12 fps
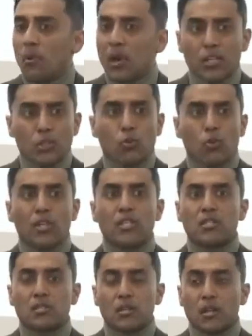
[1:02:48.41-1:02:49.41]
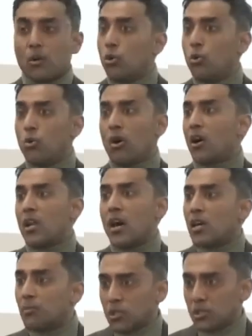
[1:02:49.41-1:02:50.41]
historians uh, who are
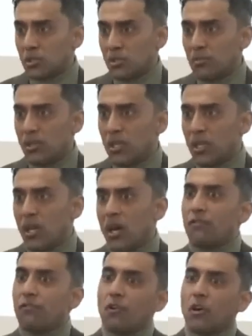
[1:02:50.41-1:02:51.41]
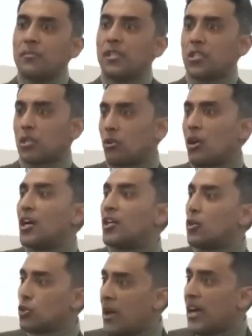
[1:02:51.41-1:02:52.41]
non-Muslim affirm that the Quran
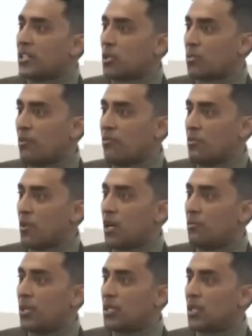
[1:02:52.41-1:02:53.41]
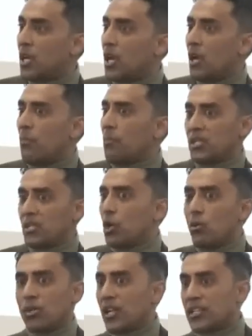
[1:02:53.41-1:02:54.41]
goes back to the Prophet Muhammad, but
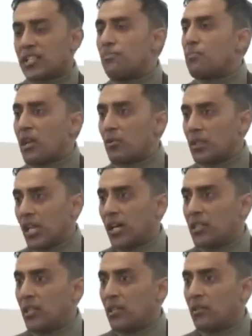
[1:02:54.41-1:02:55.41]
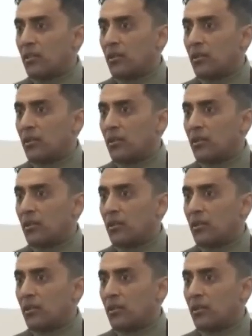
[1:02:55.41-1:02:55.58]
don't accept that with the Hadith.